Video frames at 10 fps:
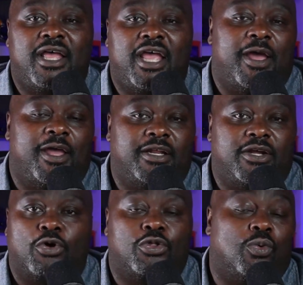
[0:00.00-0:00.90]
and
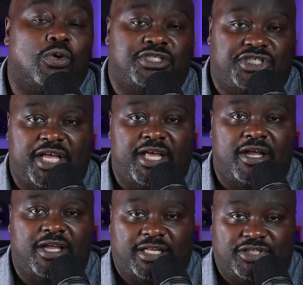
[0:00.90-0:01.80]
go to the woodshed
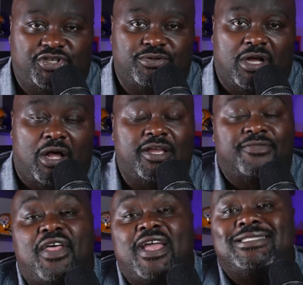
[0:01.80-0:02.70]
against Utah.
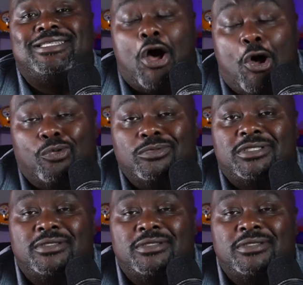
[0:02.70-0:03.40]
If don't,